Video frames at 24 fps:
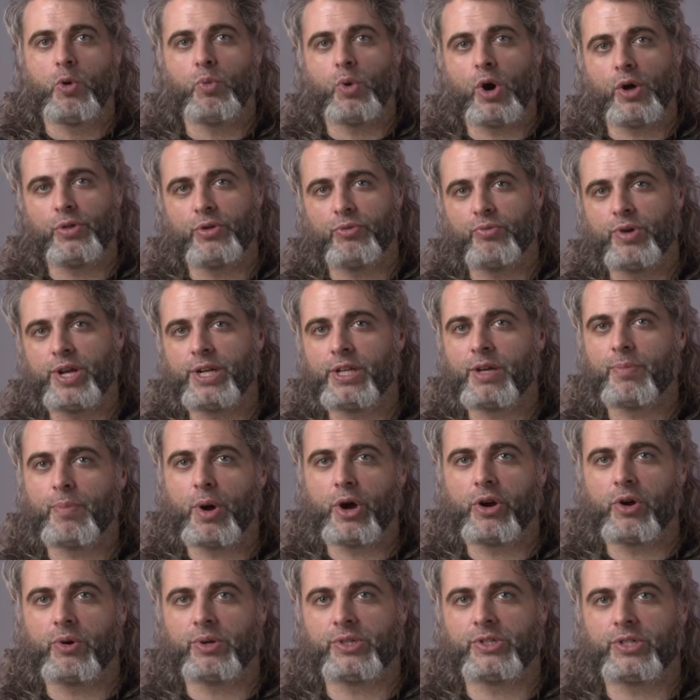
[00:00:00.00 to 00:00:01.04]
While the Red
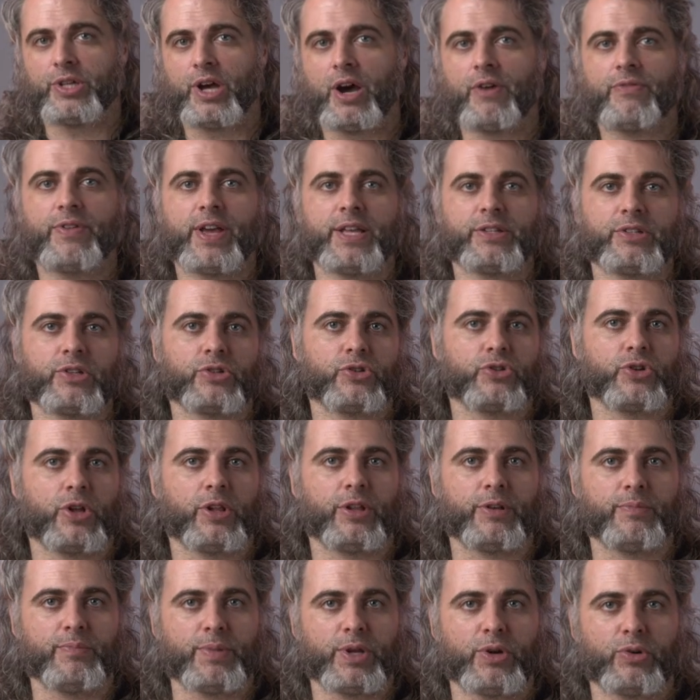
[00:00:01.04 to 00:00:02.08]
Komodo itself has a
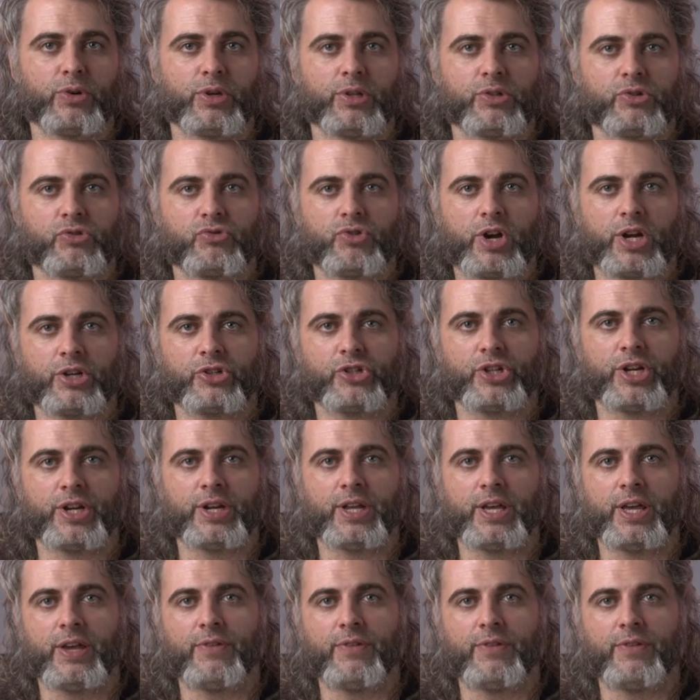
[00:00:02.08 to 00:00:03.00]
solid metal construction,